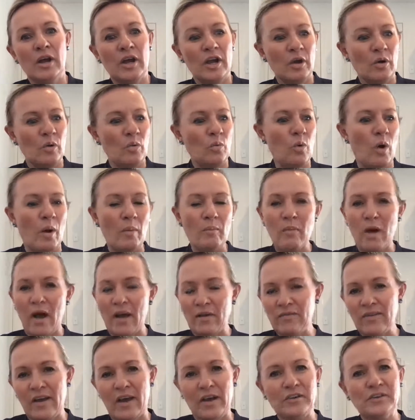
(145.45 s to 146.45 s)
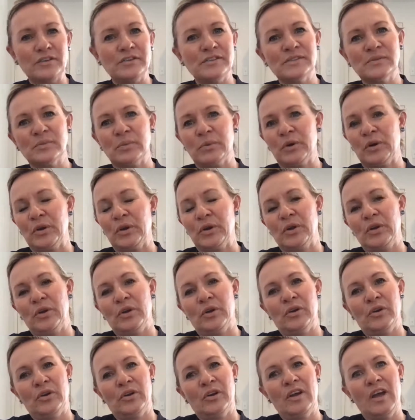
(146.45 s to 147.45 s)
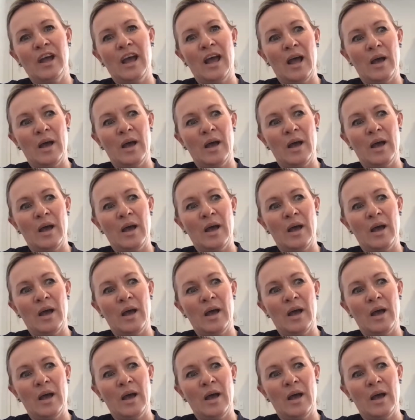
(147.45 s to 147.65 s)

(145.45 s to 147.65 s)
what my values were,